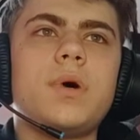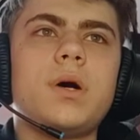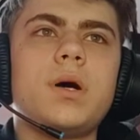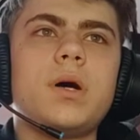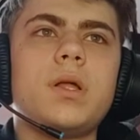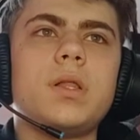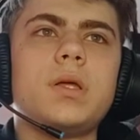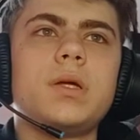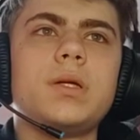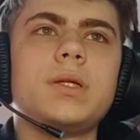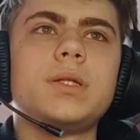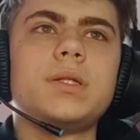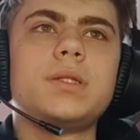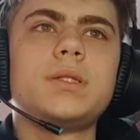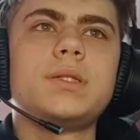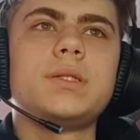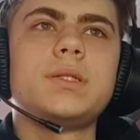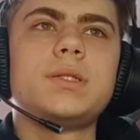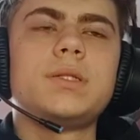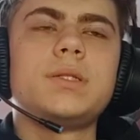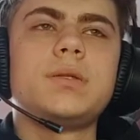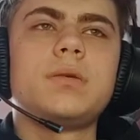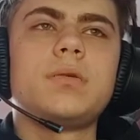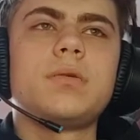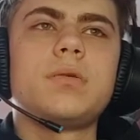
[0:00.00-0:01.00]
while is
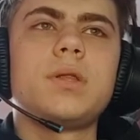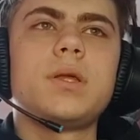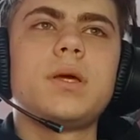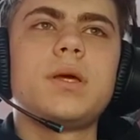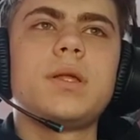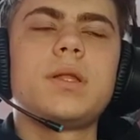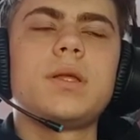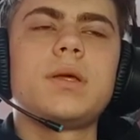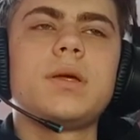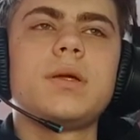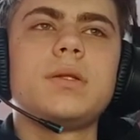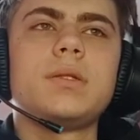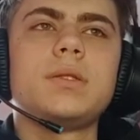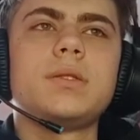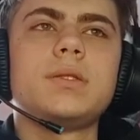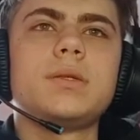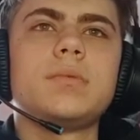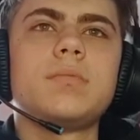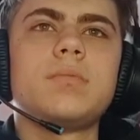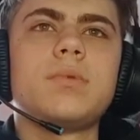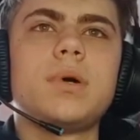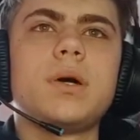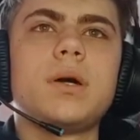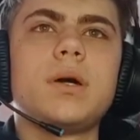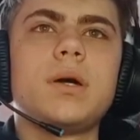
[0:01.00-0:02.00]
circulating
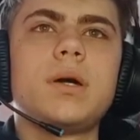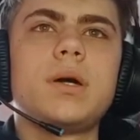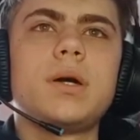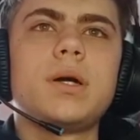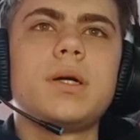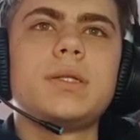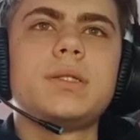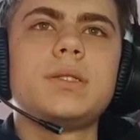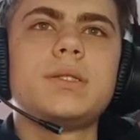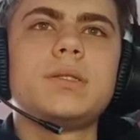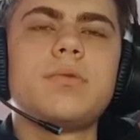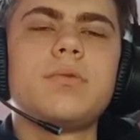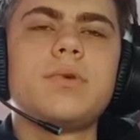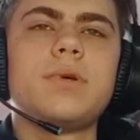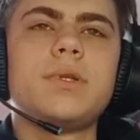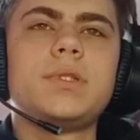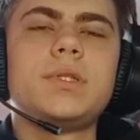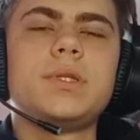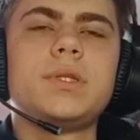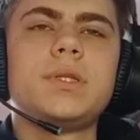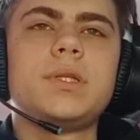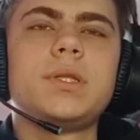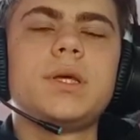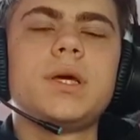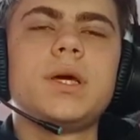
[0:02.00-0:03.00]
supply has
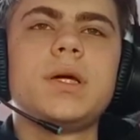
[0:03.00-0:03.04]
reached